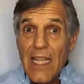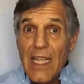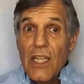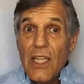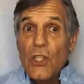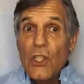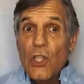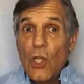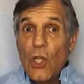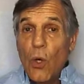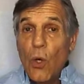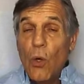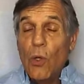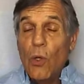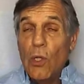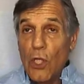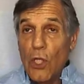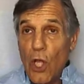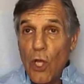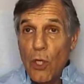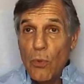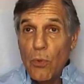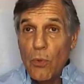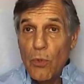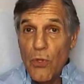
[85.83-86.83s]
to go
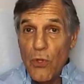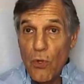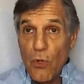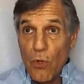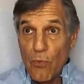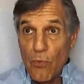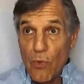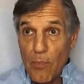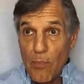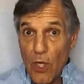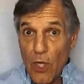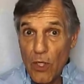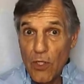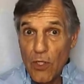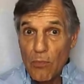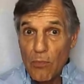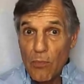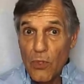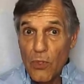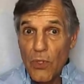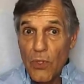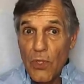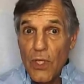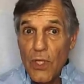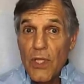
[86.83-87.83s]
along with your
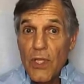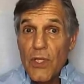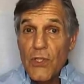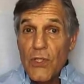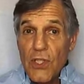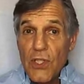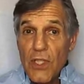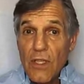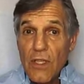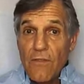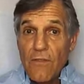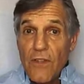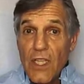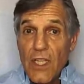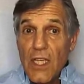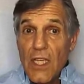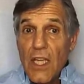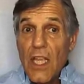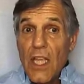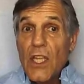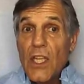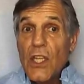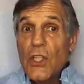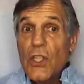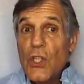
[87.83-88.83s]
remarkable CV
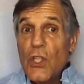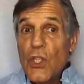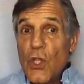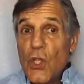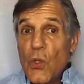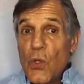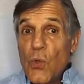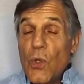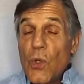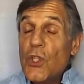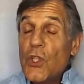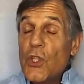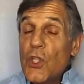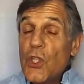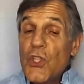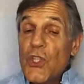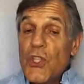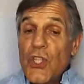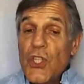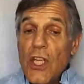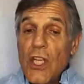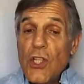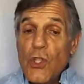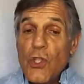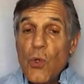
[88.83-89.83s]
to
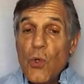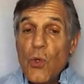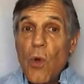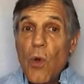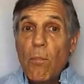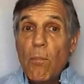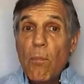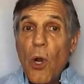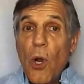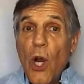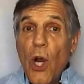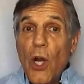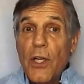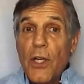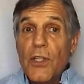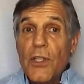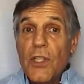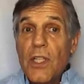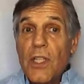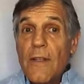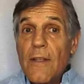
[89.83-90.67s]
set you apart,